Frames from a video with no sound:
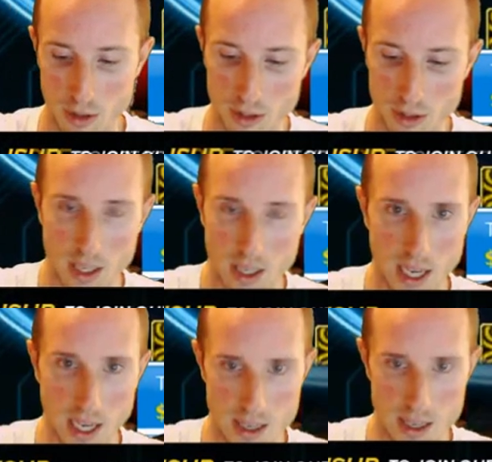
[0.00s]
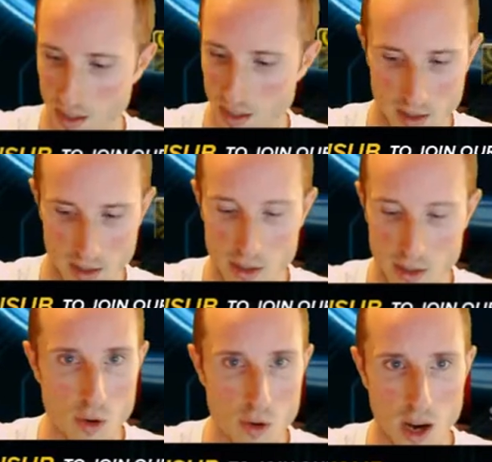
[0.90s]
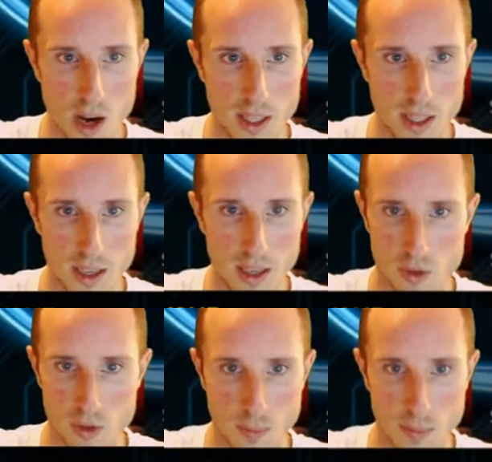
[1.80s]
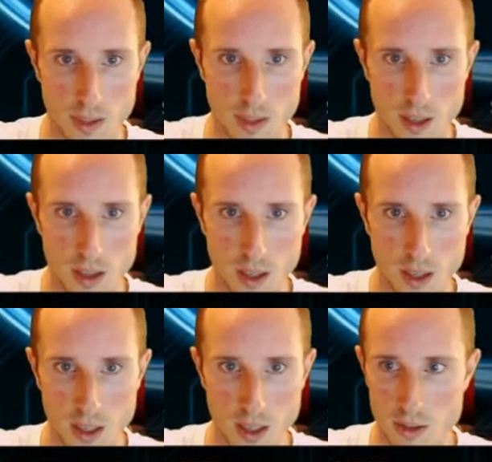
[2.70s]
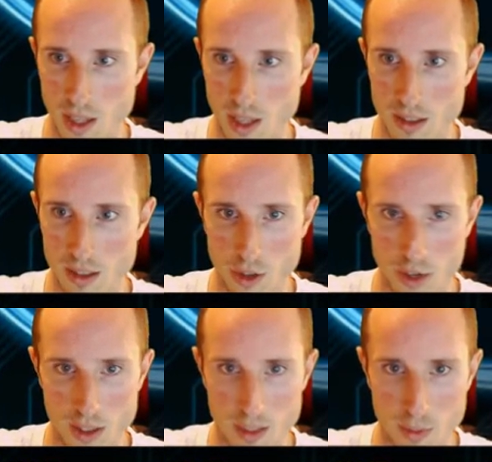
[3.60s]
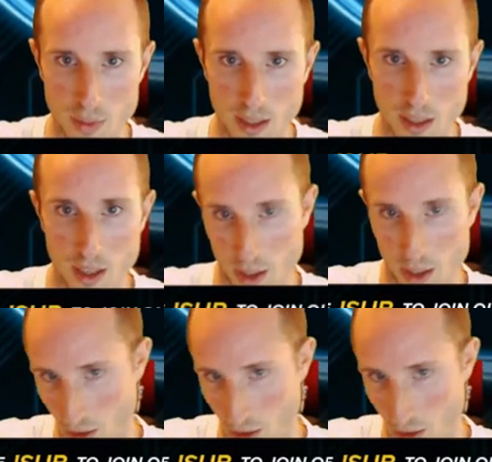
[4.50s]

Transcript: is he is so calm in the eye of the storm. Uh, so glad you could join us, man. You, you came in time to